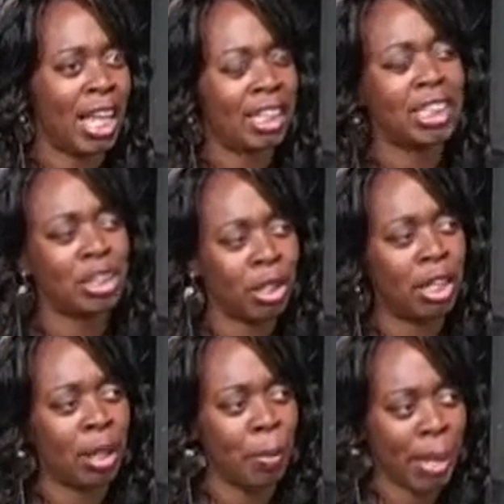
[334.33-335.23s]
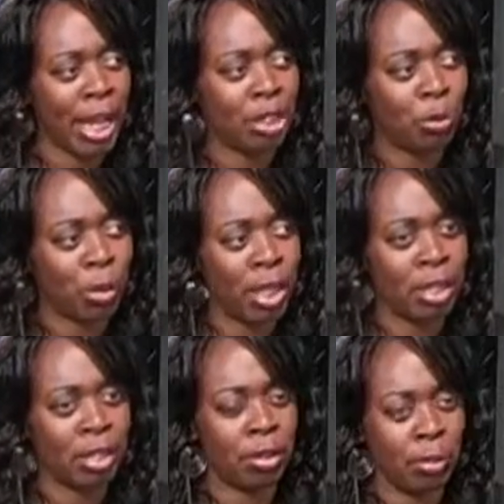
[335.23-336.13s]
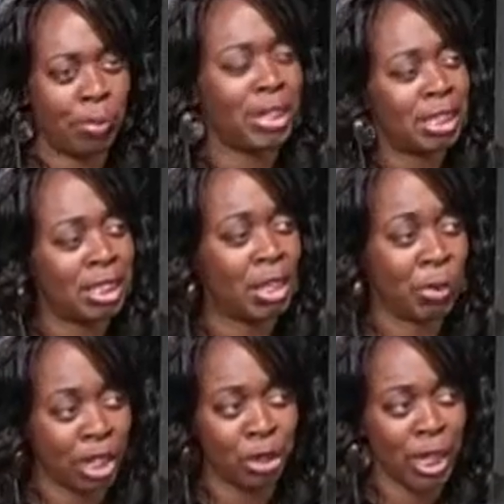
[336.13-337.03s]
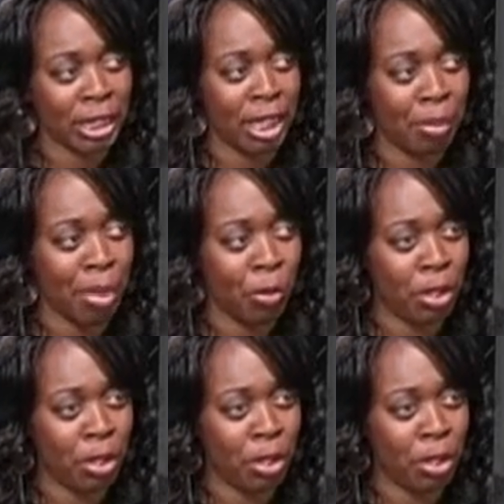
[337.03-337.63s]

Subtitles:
Is this going to impact the way the businesses that we can attract to Alabama?